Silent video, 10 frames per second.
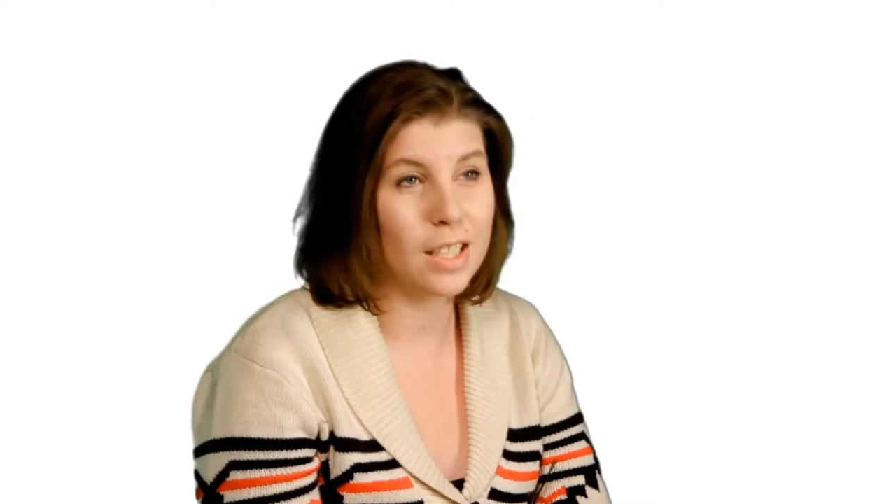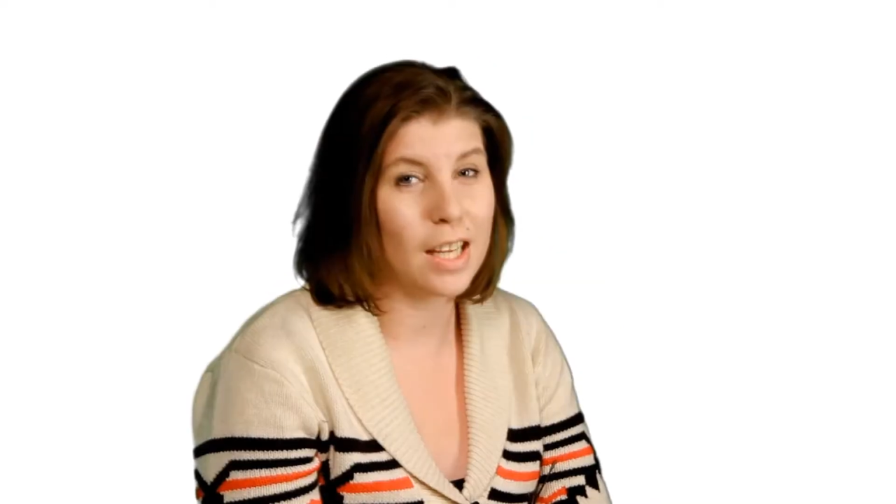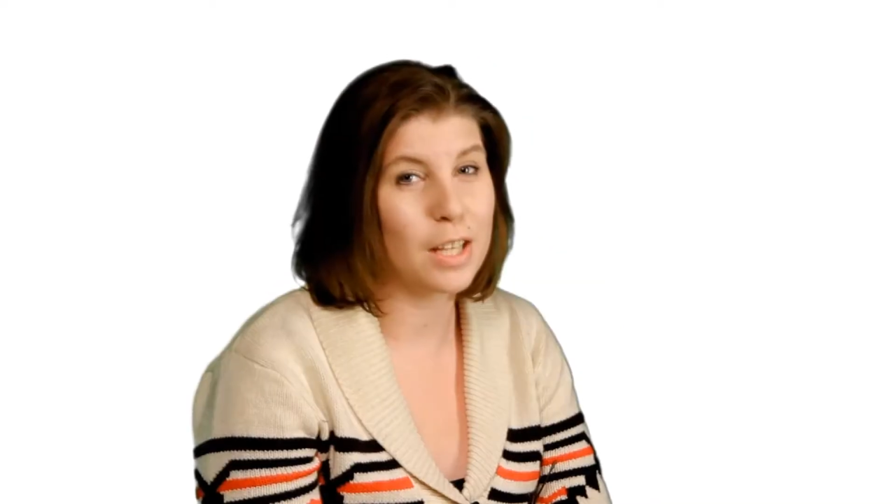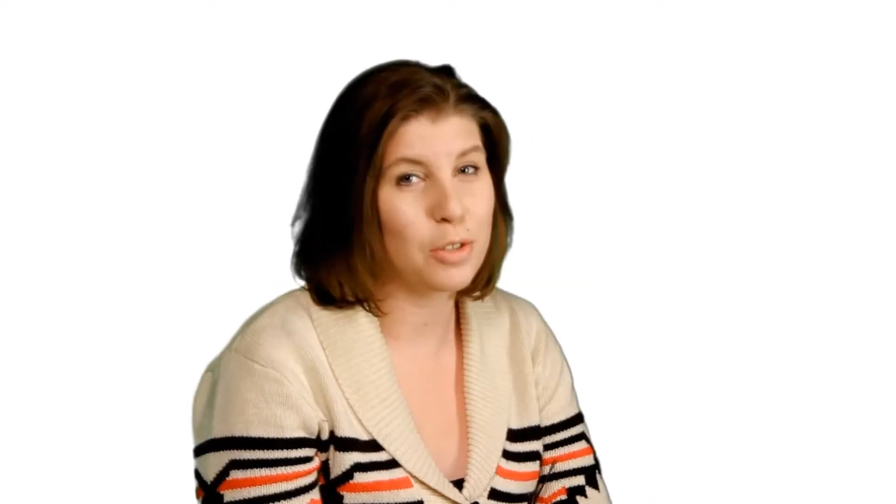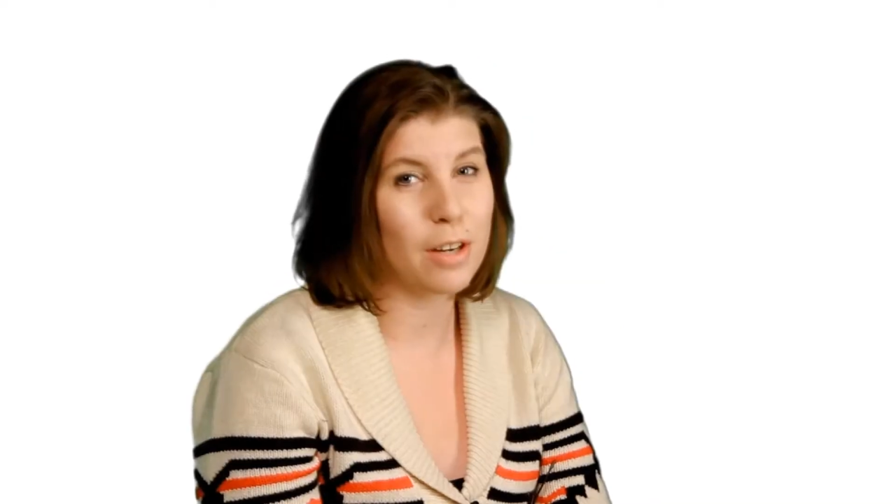
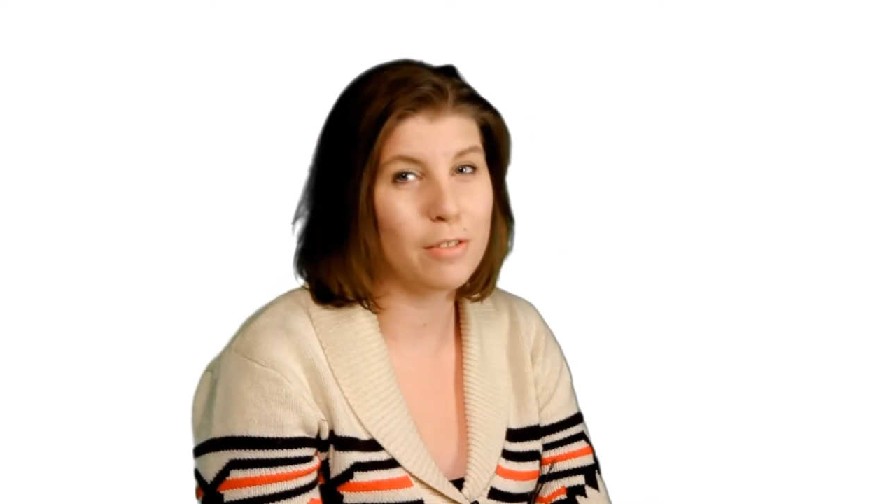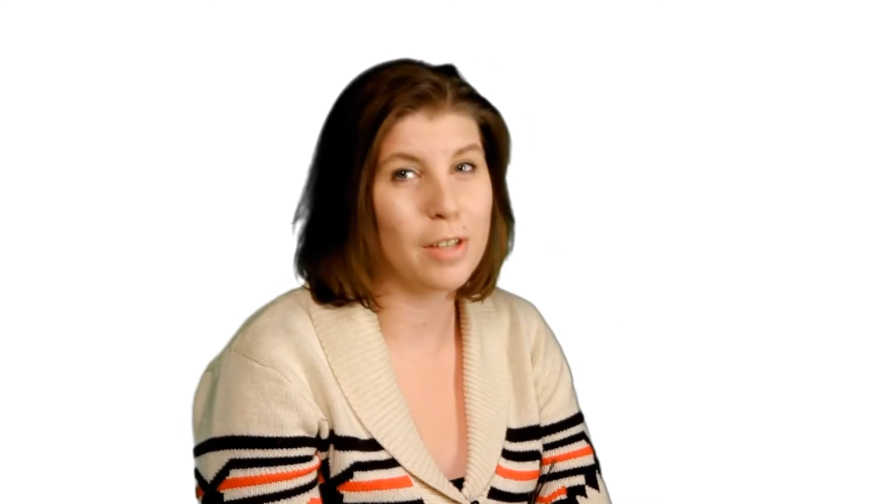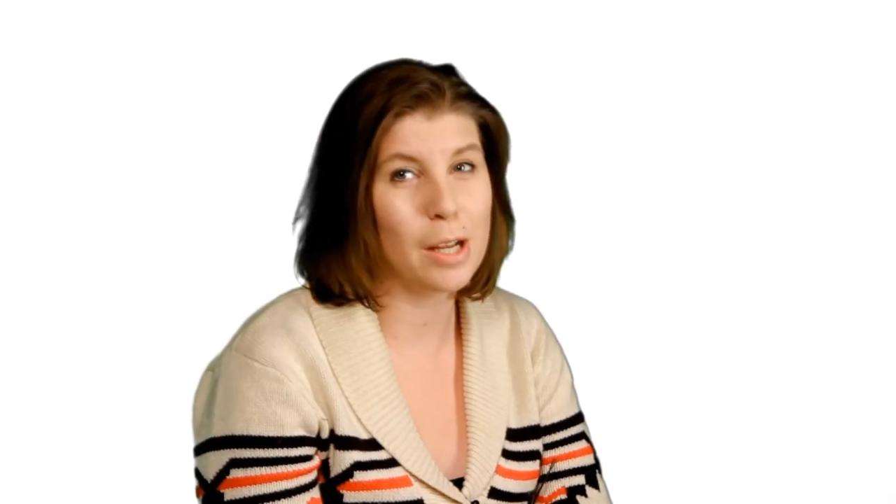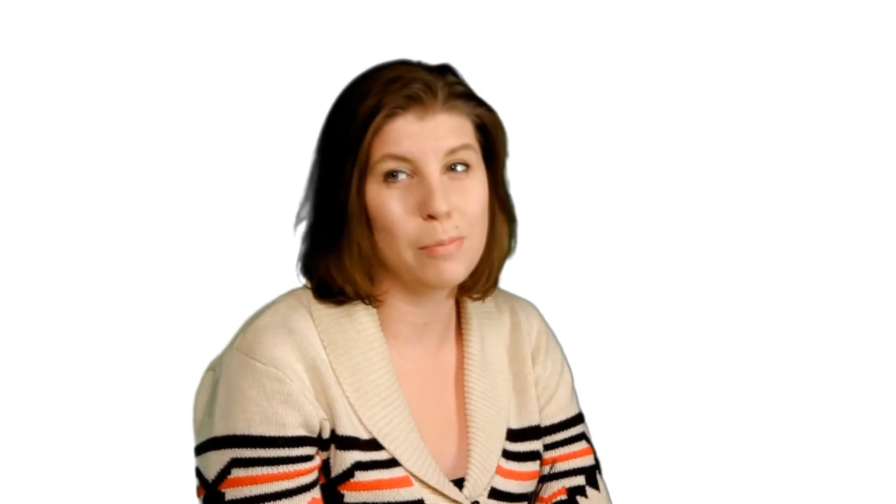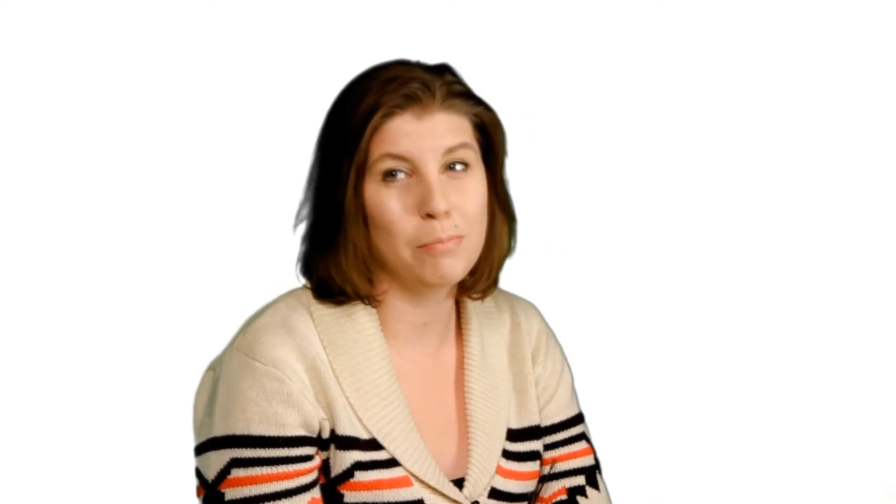Yeah,
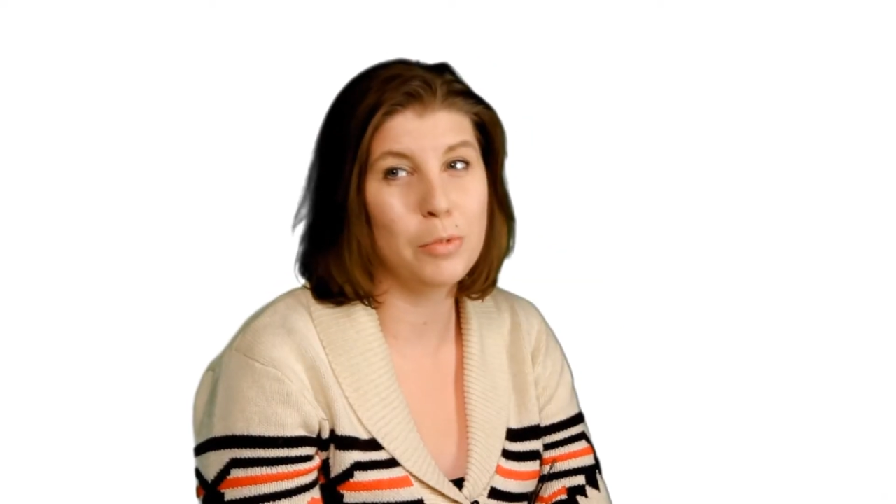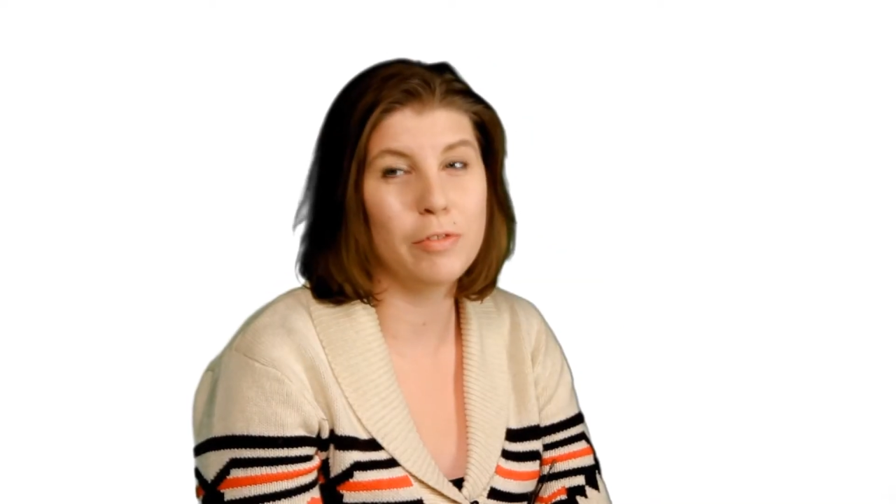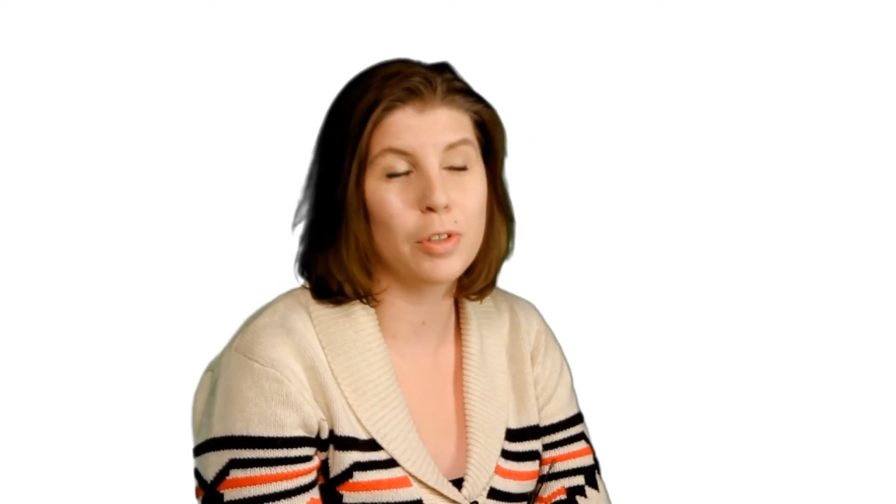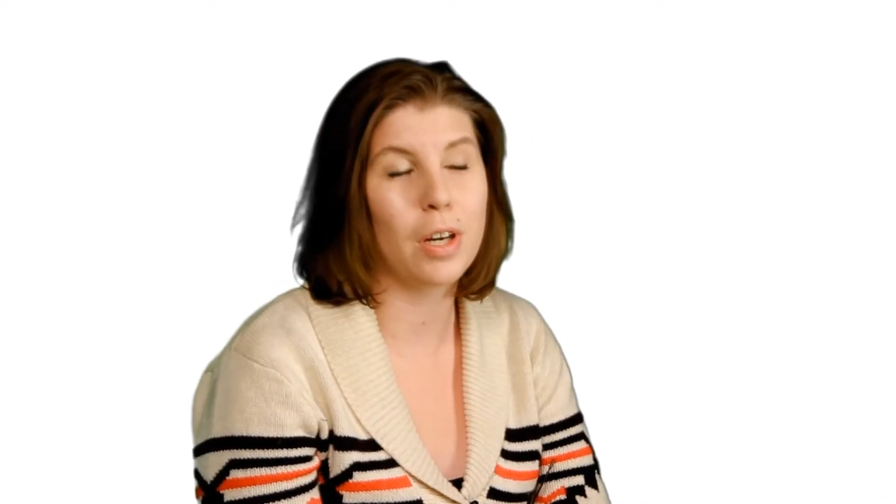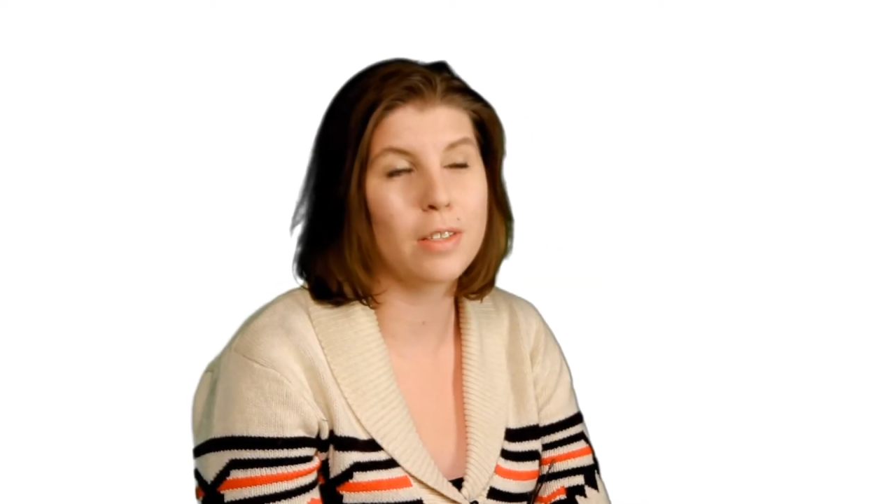I
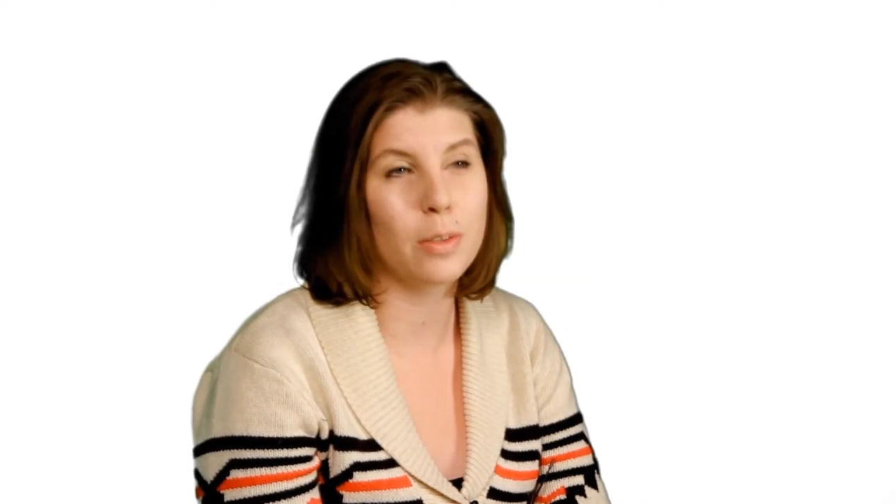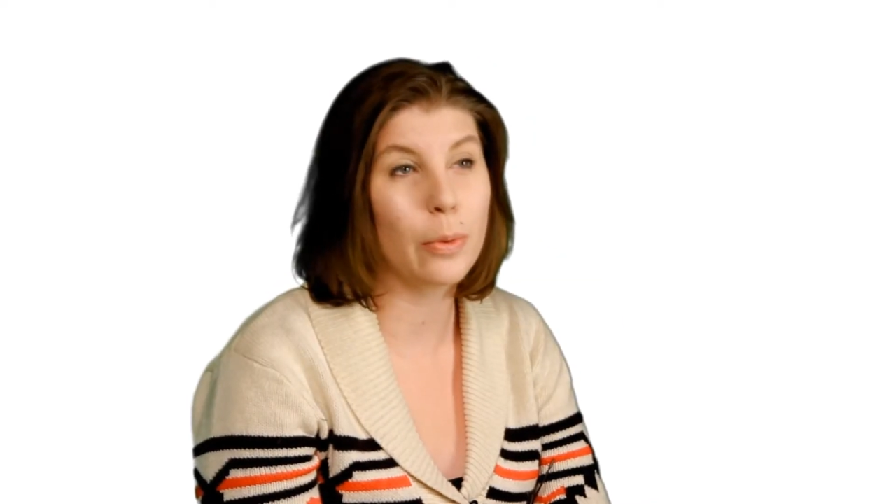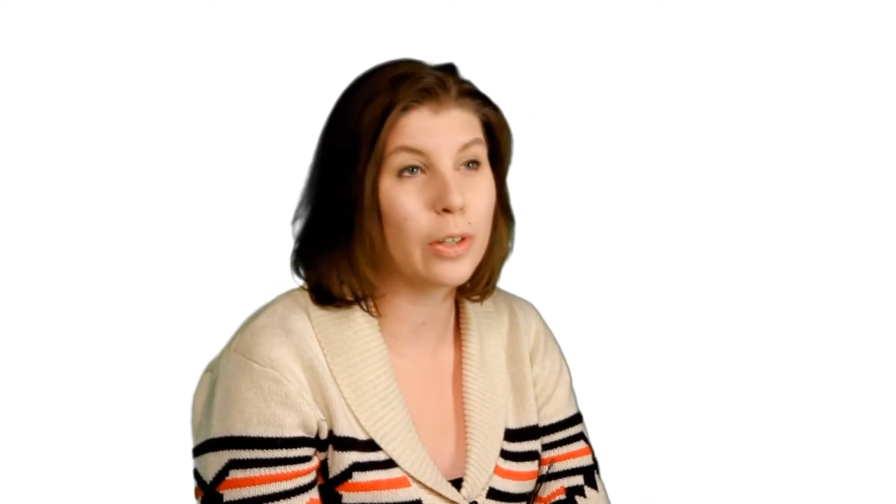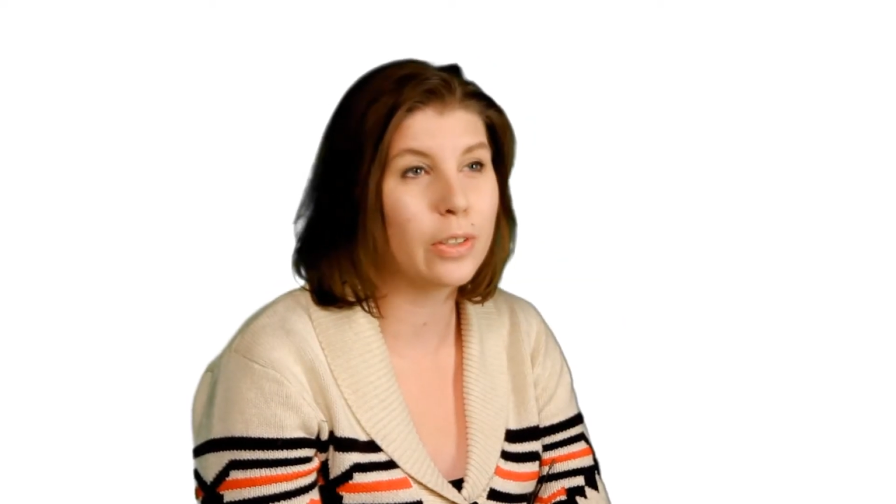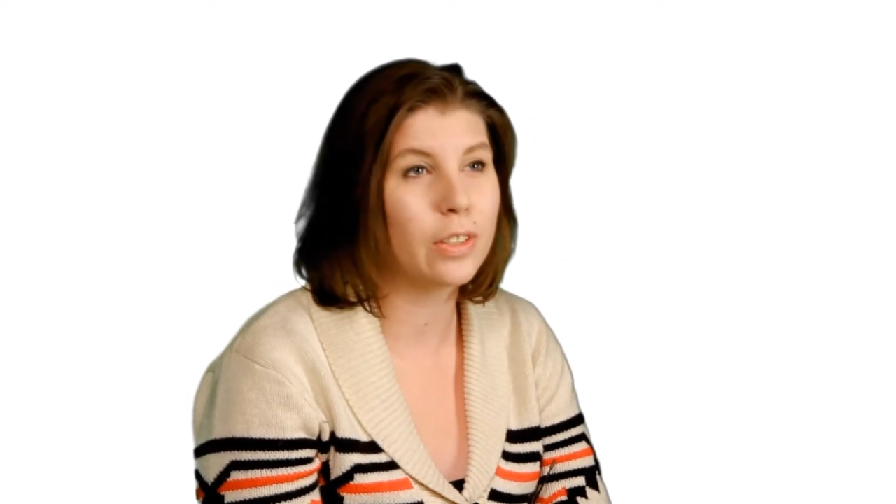moved across the
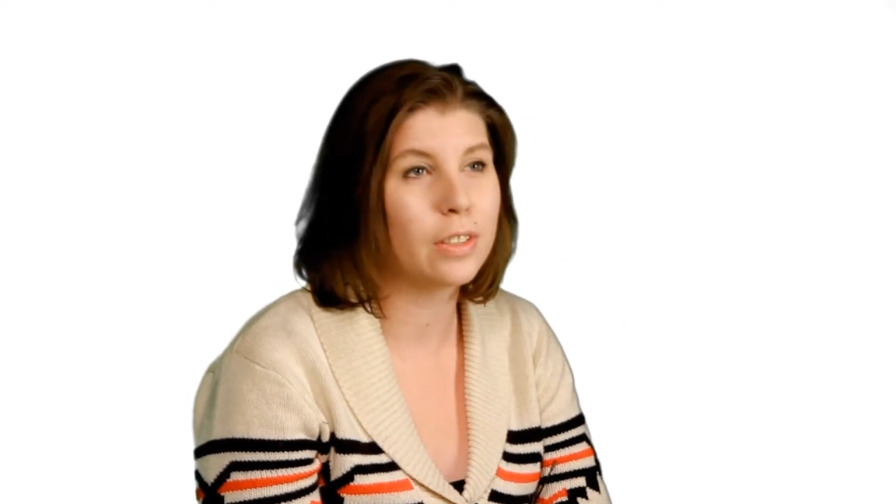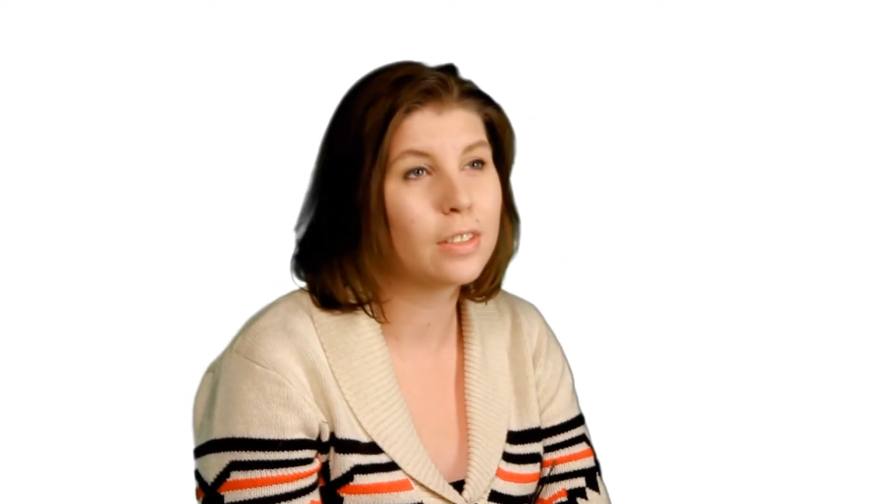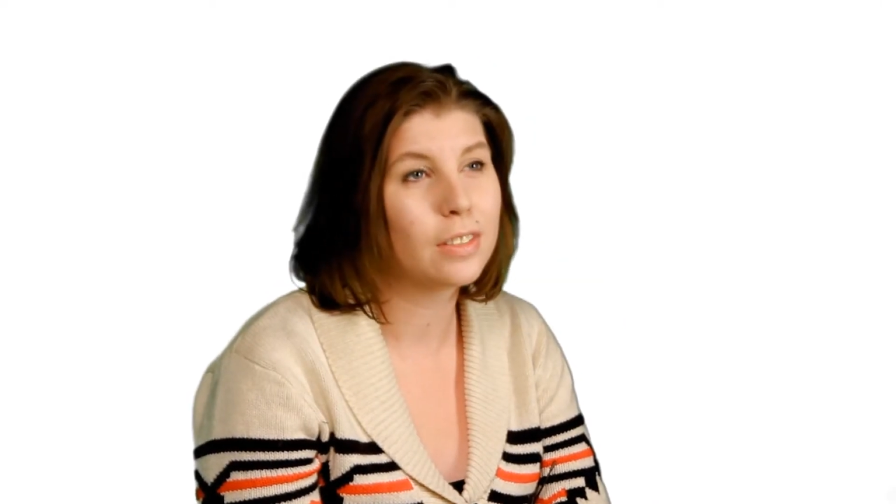world.